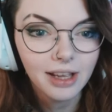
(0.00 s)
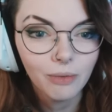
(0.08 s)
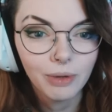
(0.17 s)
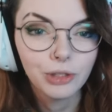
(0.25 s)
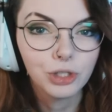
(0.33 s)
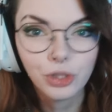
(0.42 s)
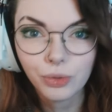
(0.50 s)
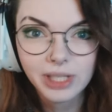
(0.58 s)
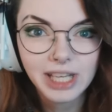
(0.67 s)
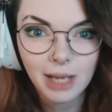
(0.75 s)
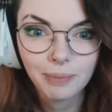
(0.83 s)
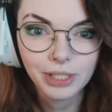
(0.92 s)
when there's
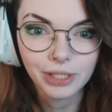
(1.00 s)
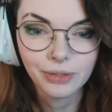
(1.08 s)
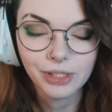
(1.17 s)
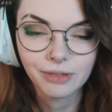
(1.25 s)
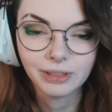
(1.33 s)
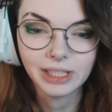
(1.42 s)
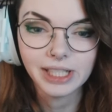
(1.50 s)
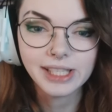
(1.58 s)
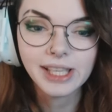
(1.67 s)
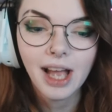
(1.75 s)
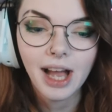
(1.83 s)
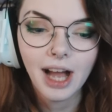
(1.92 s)
3 episodes at
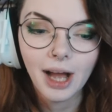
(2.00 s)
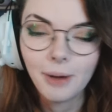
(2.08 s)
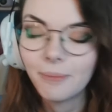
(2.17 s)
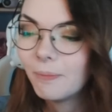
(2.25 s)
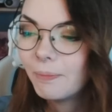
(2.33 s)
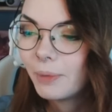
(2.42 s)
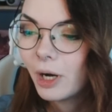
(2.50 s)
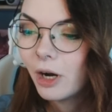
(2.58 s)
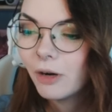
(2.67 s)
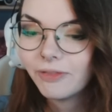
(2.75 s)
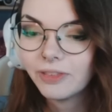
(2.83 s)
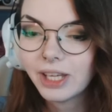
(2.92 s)
release. But
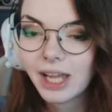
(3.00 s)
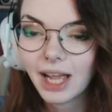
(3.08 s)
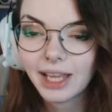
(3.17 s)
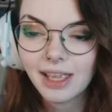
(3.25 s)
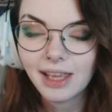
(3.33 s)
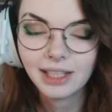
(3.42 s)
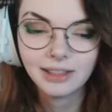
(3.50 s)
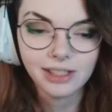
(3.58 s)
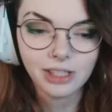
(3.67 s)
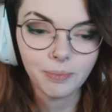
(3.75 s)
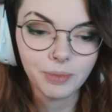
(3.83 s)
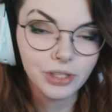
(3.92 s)
hopefully I can get
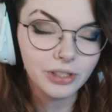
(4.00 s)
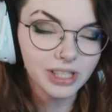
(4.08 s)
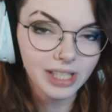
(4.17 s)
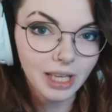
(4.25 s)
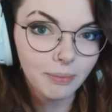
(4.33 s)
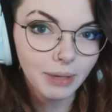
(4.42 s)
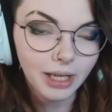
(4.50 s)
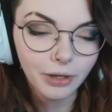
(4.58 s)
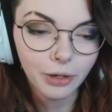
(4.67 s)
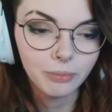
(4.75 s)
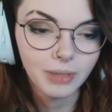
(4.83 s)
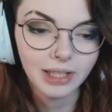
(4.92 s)
this up as soon as I get back
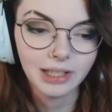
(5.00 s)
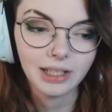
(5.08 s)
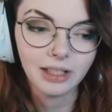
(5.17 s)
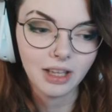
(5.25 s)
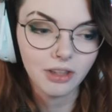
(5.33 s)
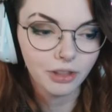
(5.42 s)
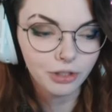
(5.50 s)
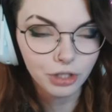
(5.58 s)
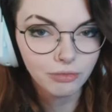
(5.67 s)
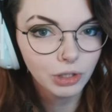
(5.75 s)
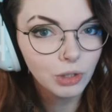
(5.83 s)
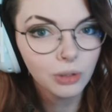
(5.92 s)
home, and then I'll get the other
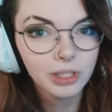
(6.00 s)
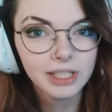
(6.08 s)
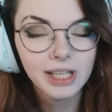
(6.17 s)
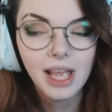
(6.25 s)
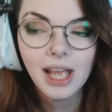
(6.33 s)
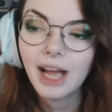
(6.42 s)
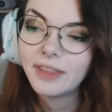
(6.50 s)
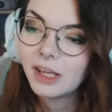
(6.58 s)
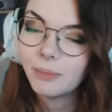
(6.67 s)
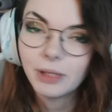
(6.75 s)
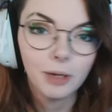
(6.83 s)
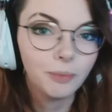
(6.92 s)
2 recorded and they'll
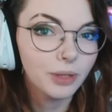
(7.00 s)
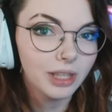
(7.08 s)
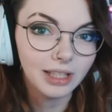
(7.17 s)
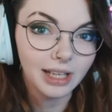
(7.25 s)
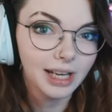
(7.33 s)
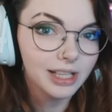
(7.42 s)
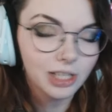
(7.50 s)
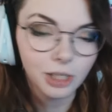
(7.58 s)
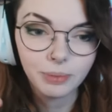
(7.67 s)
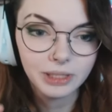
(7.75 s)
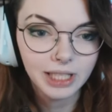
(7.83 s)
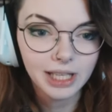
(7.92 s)
be up within the next
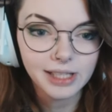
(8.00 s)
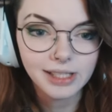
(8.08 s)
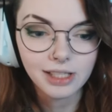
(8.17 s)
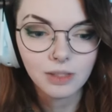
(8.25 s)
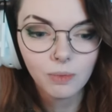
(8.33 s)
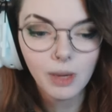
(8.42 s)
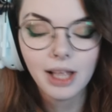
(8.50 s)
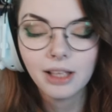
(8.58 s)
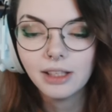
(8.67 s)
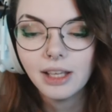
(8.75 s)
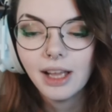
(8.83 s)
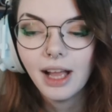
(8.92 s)
couple of days as
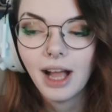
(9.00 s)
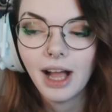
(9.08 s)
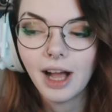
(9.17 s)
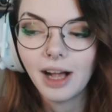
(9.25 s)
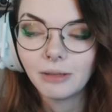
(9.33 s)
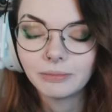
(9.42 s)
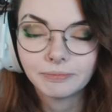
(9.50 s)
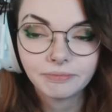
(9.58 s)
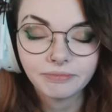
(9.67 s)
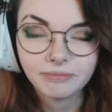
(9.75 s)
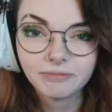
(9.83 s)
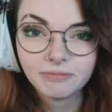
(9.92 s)
well.
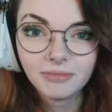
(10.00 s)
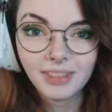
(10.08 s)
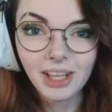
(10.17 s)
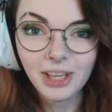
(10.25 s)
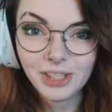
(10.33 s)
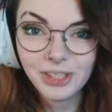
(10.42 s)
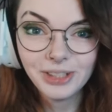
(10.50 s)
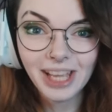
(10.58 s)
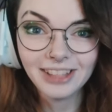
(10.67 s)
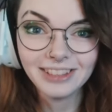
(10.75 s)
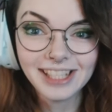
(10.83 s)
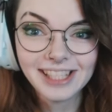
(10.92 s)
So
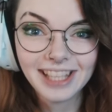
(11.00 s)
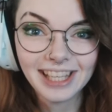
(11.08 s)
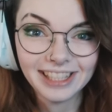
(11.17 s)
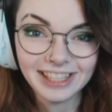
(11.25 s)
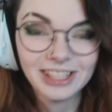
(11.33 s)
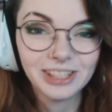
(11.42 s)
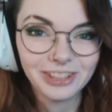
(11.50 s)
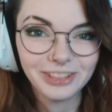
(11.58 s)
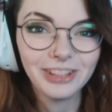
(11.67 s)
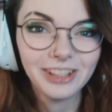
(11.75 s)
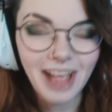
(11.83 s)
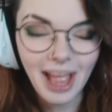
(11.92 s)
yeah, let's get
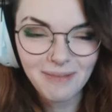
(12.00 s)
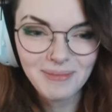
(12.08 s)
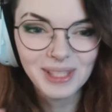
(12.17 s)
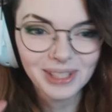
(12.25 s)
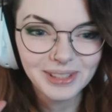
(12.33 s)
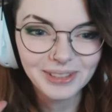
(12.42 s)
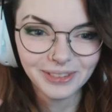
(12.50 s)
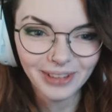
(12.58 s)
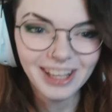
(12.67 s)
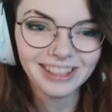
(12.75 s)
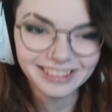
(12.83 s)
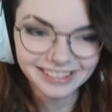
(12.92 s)
into episode
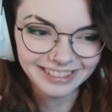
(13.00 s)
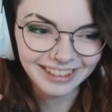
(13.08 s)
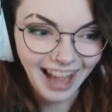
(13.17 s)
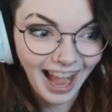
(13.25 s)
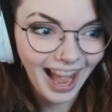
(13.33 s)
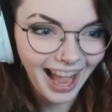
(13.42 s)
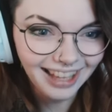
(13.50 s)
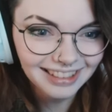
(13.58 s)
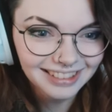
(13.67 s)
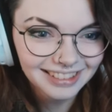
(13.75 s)
1. Ah!